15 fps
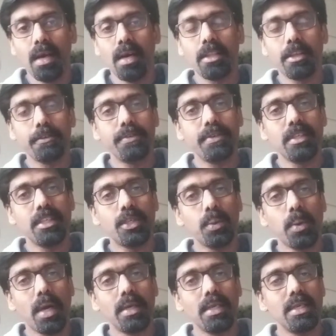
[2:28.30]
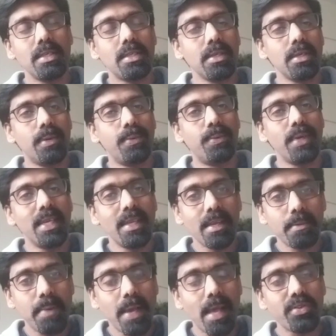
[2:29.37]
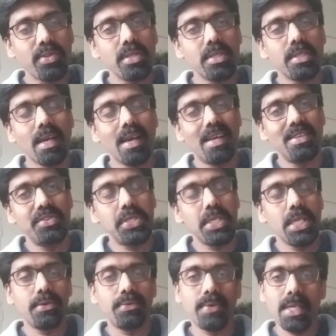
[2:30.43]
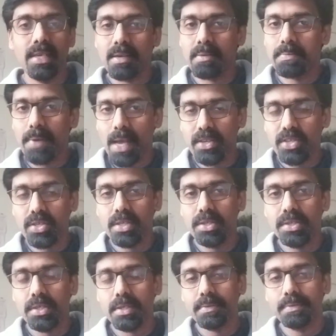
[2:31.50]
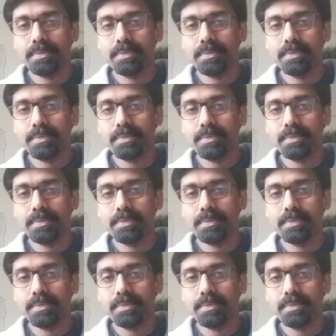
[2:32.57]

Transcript: The first one is a reading passage, unseen reading passage,